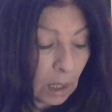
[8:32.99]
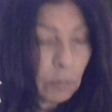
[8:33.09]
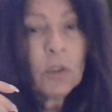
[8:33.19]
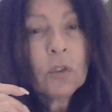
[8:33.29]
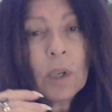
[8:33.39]

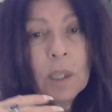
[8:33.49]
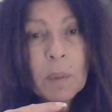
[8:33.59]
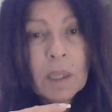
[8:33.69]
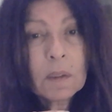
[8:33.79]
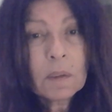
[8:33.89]
I'm just trying to
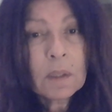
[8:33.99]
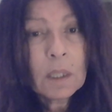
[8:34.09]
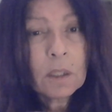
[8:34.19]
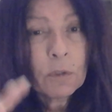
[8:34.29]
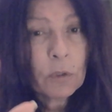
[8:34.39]
make this
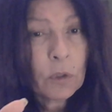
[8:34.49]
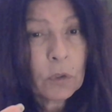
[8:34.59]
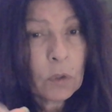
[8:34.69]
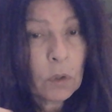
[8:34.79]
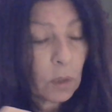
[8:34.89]
easy for you
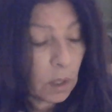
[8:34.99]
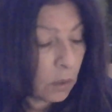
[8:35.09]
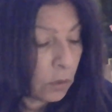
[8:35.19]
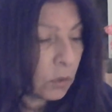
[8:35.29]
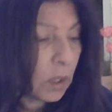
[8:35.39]
so you can
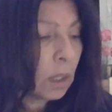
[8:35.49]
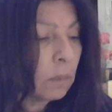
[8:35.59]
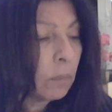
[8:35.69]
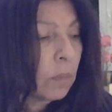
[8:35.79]
understand.